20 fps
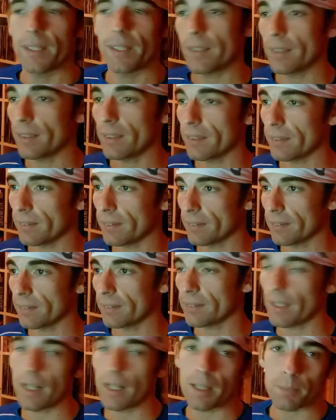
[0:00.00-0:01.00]
in
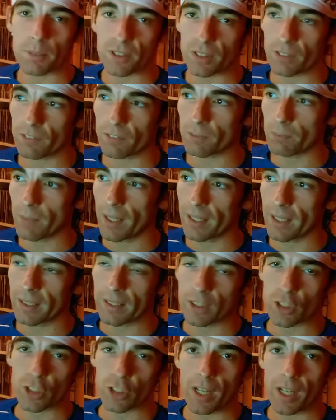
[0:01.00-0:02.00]
terms of
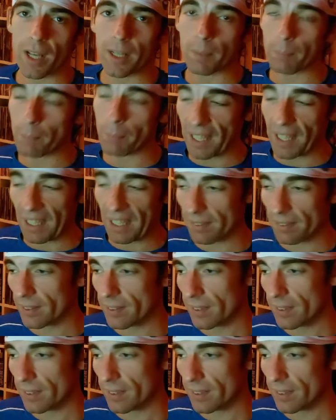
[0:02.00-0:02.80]
mileage and pace.